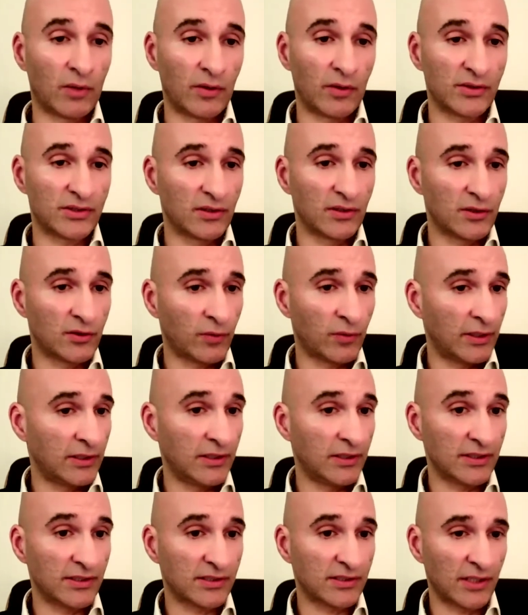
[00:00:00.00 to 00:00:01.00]
Whereas in the
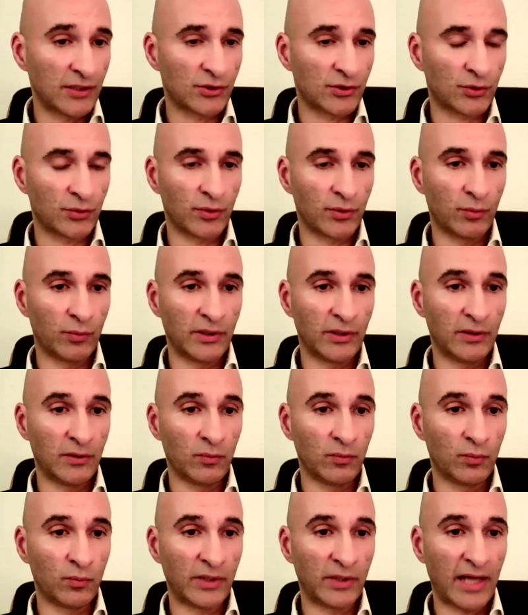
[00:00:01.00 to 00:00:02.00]
20th century,
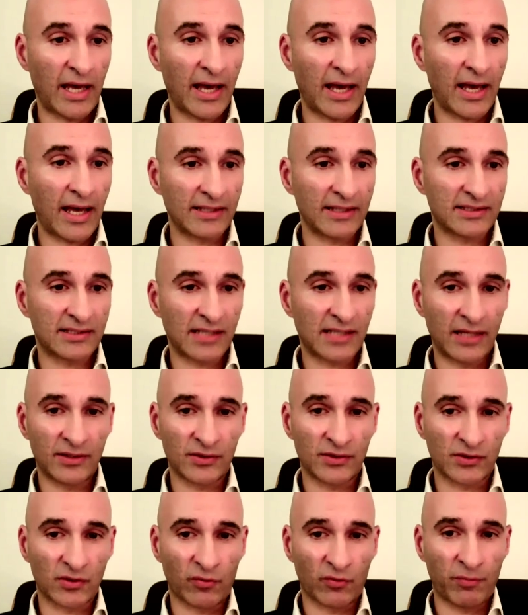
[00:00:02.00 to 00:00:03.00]
we, we had
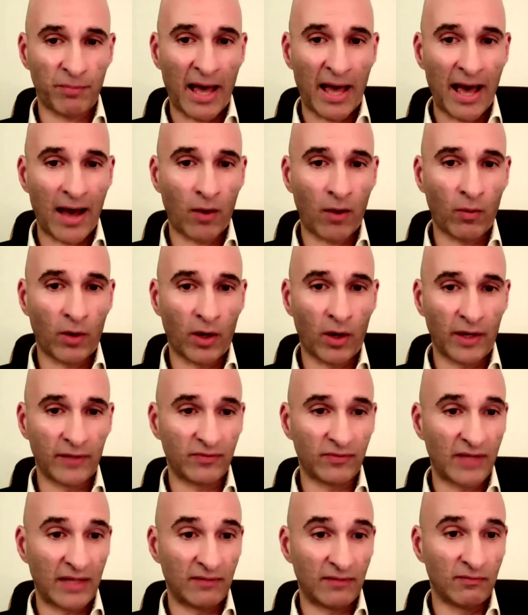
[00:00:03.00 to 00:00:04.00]
centers of power
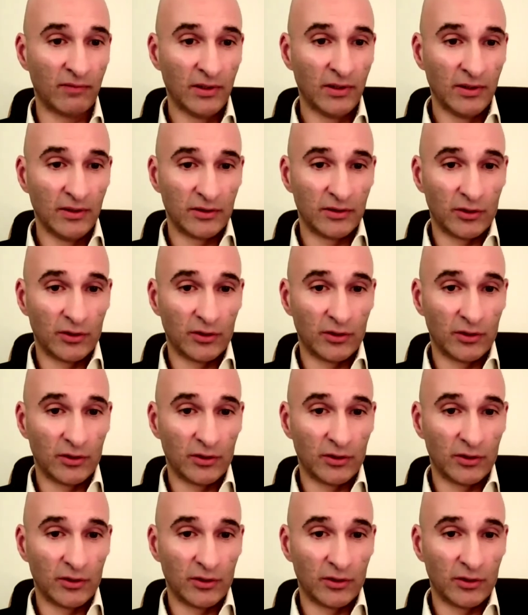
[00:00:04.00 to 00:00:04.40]
and then,